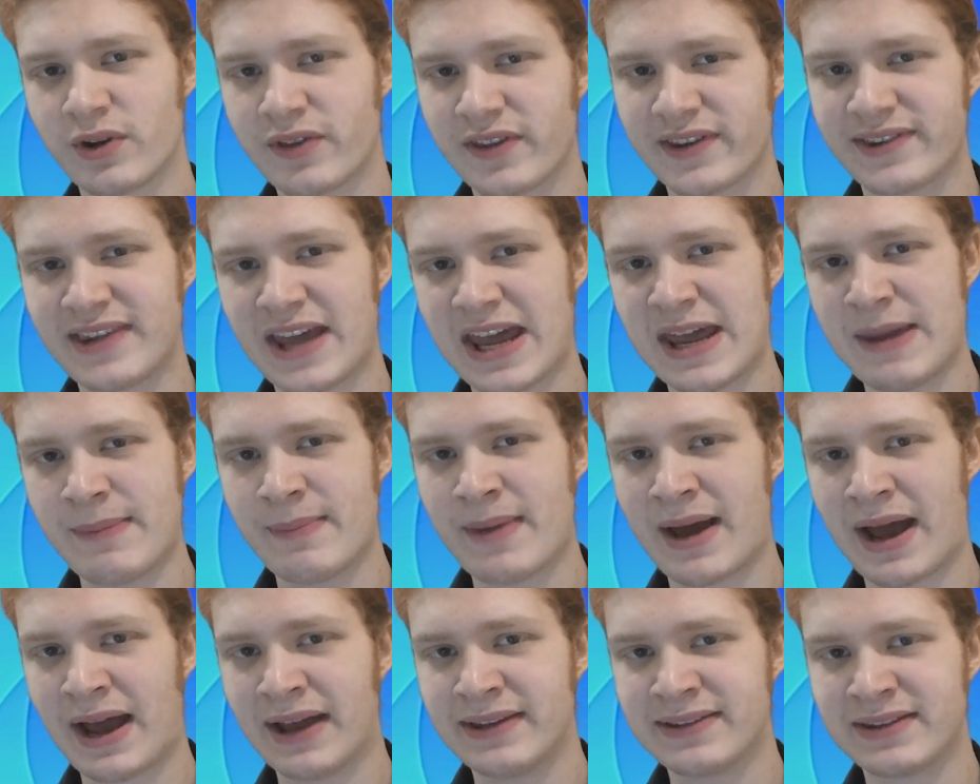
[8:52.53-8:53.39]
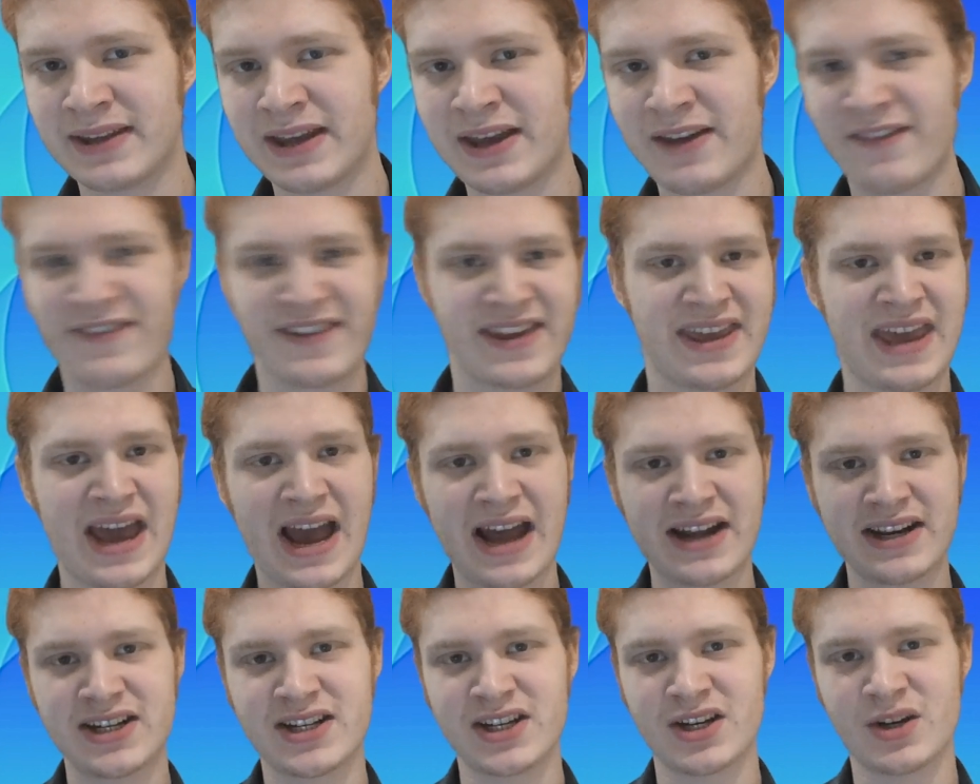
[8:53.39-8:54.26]
of the same as if
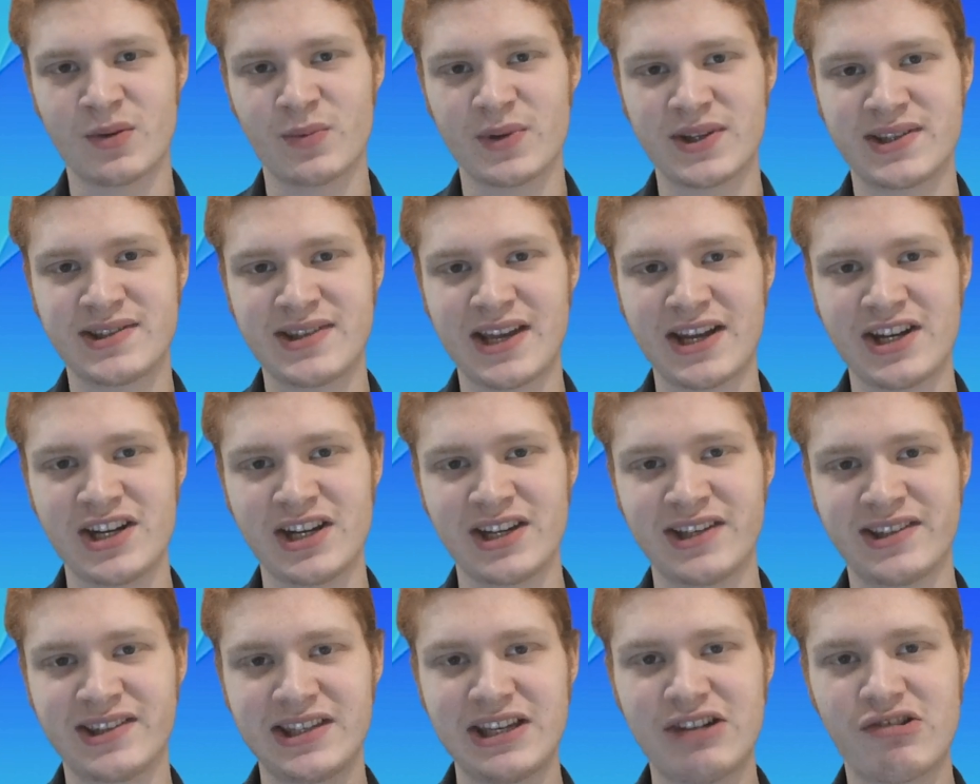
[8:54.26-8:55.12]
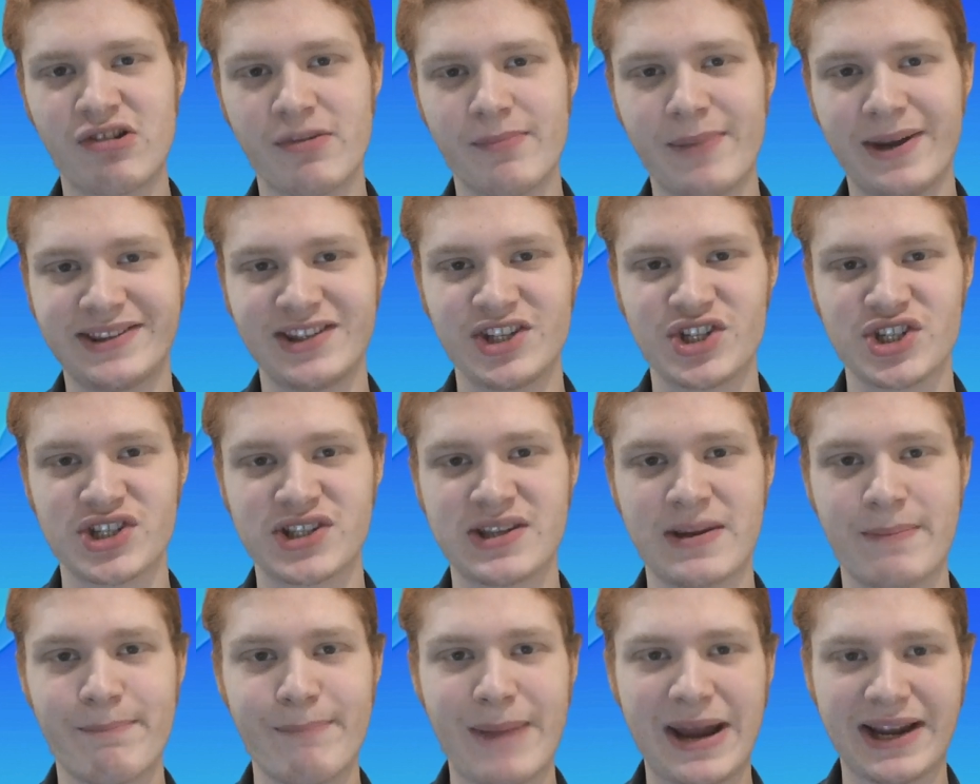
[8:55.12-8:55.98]
Canada was sending secret messages
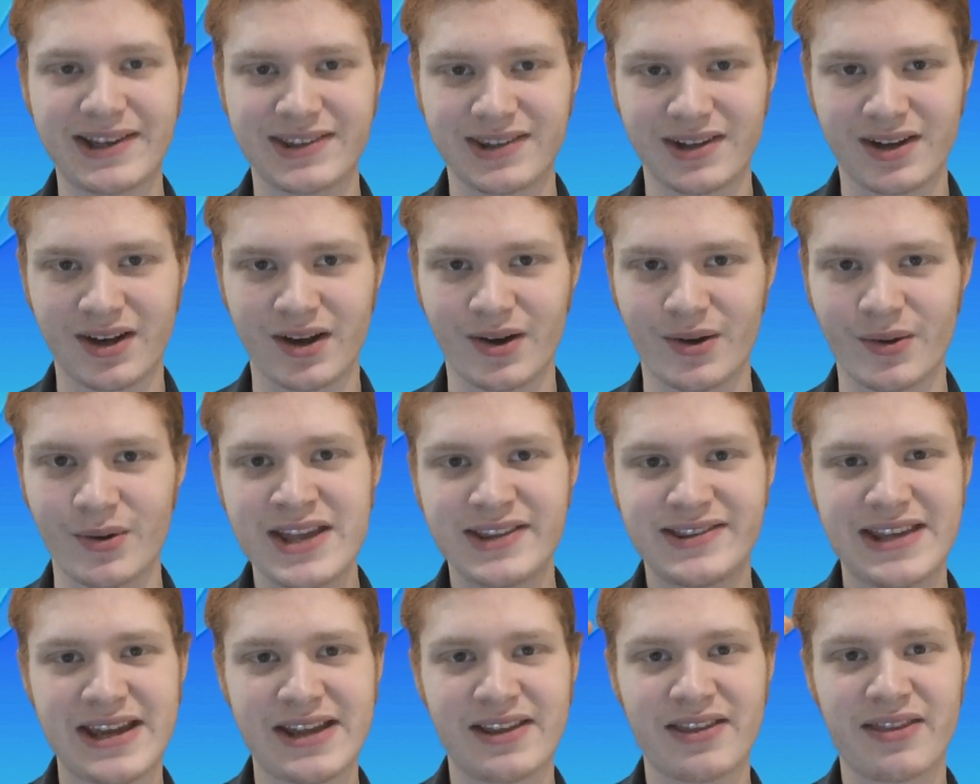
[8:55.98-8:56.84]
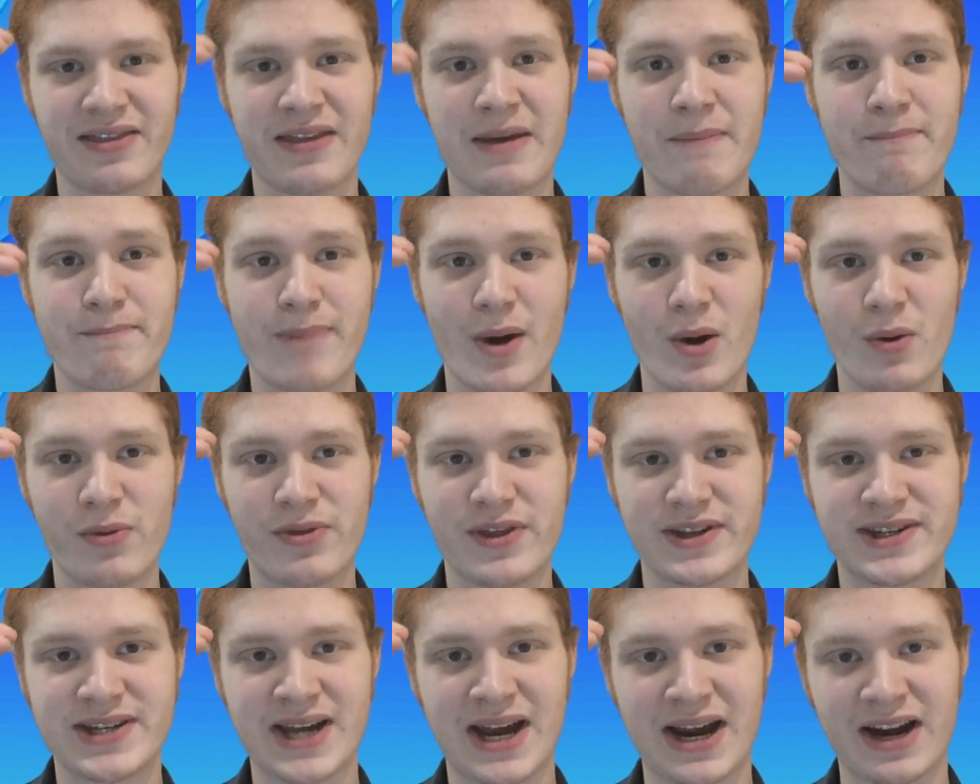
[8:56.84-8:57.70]
to Mexico, saying that they both
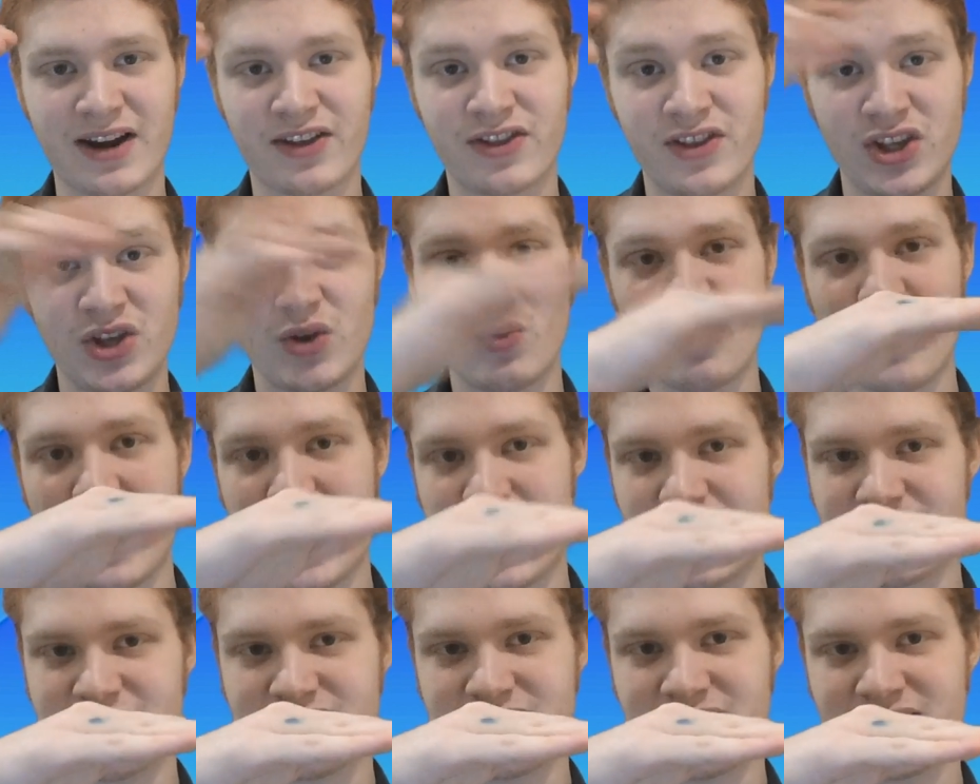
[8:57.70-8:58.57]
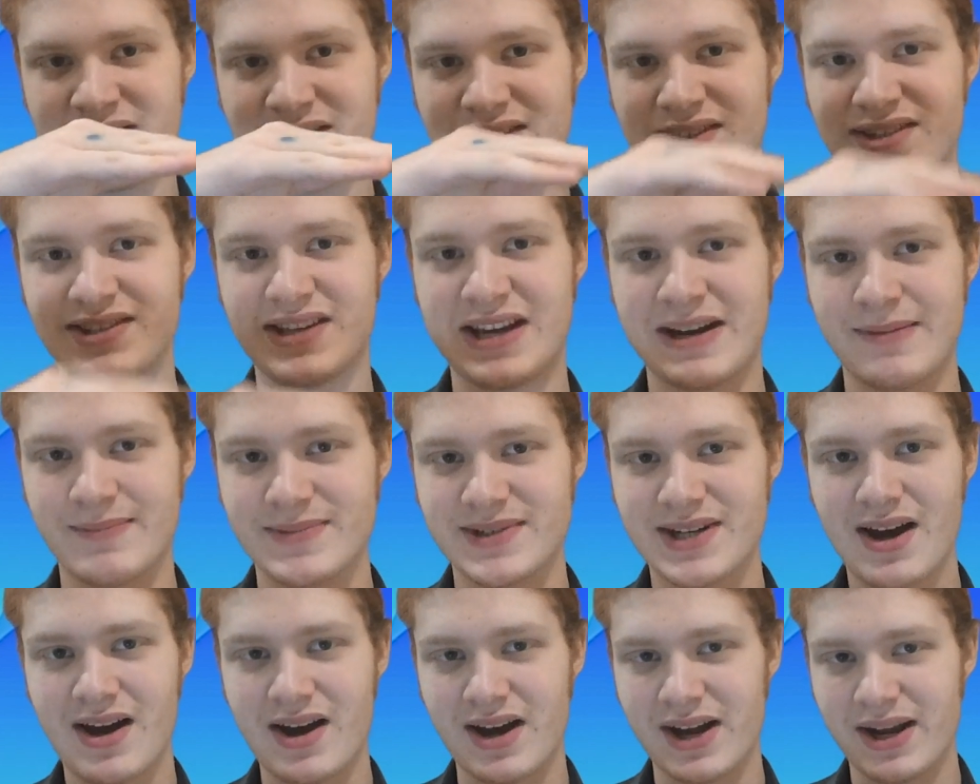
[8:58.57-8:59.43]
attack the US at the same
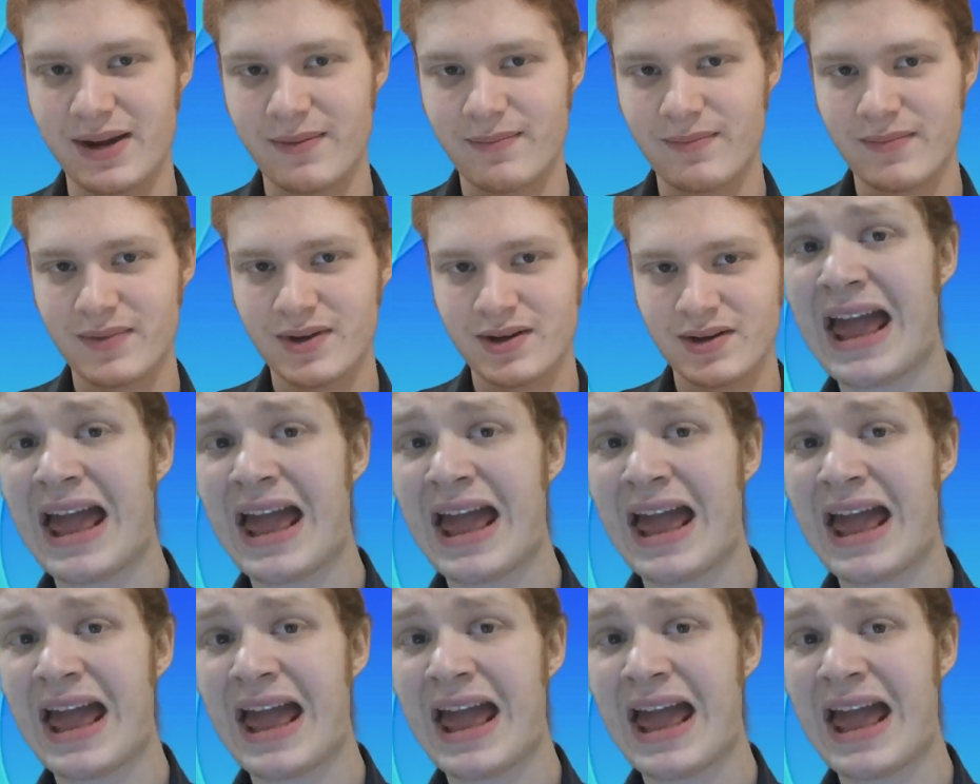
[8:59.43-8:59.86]
time.